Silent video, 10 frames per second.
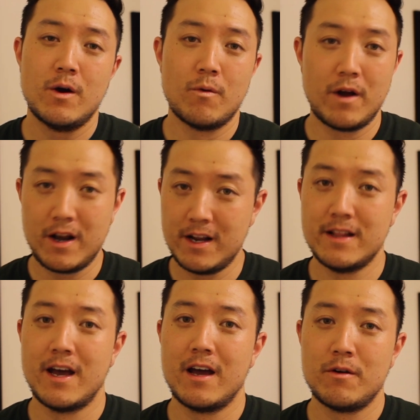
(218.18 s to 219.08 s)
Why do you
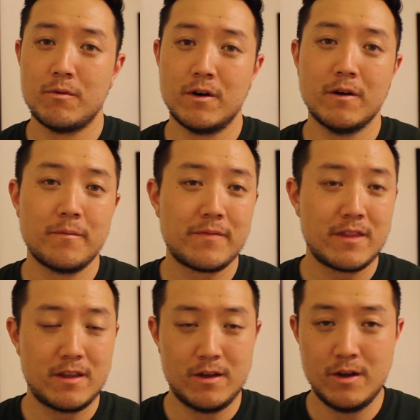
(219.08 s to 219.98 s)
need that? Well,
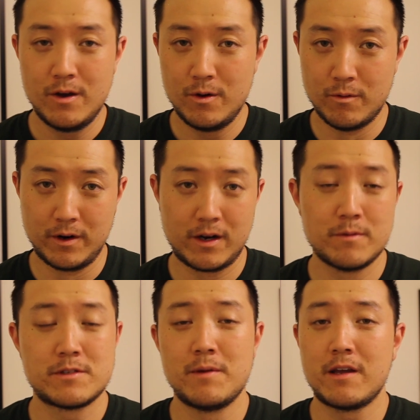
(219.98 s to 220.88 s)
when it
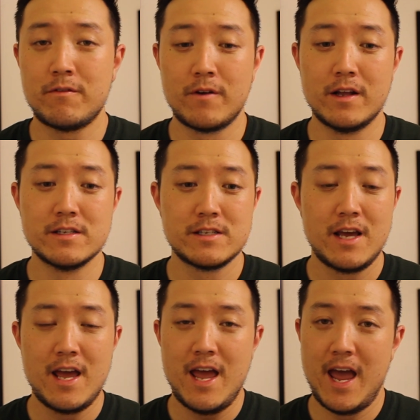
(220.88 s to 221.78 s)
comes to making friends
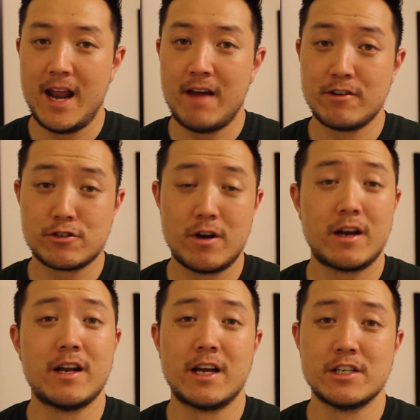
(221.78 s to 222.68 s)
and having strong
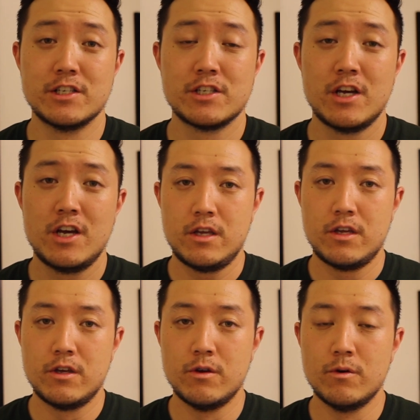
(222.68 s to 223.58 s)
connections,
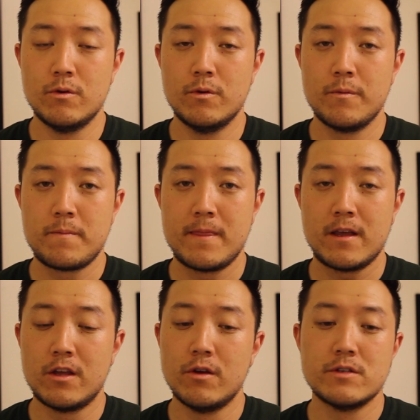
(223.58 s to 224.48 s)
you
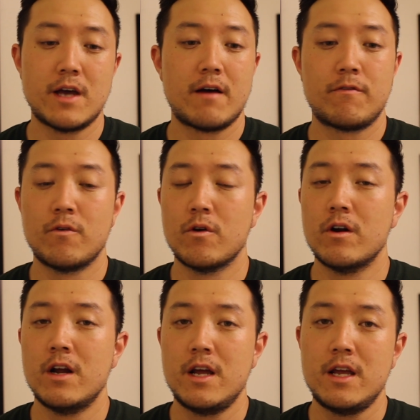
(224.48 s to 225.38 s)
can use that
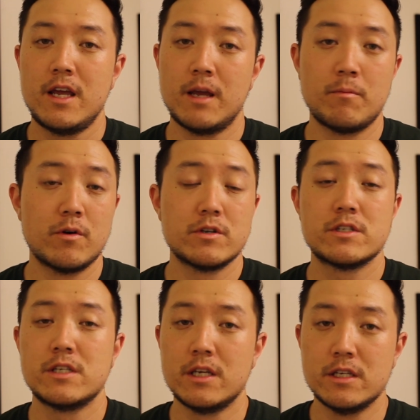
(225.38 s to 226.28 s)
for
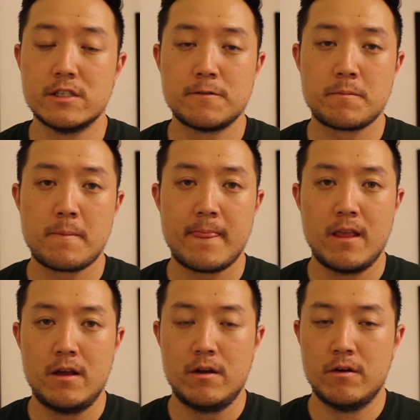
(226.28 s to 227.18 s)
emergencies,
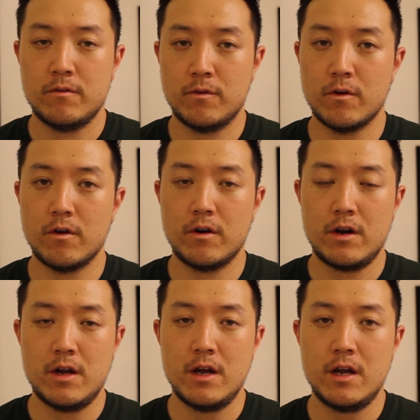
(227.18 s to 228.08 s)
for
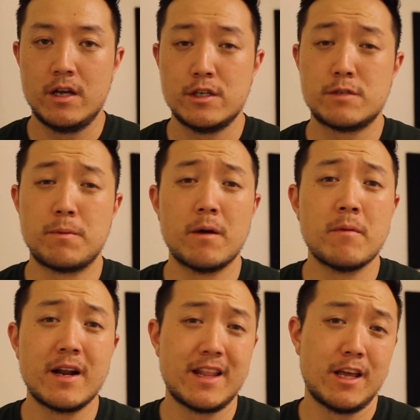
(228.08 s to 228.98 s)
spare
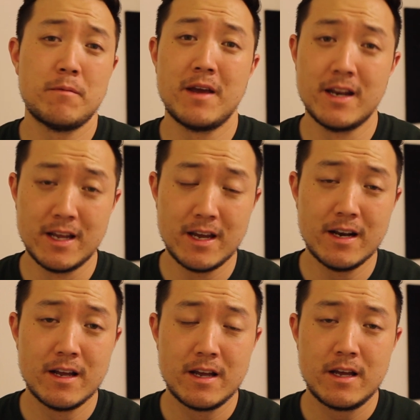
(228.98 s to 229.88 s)
money that you may need,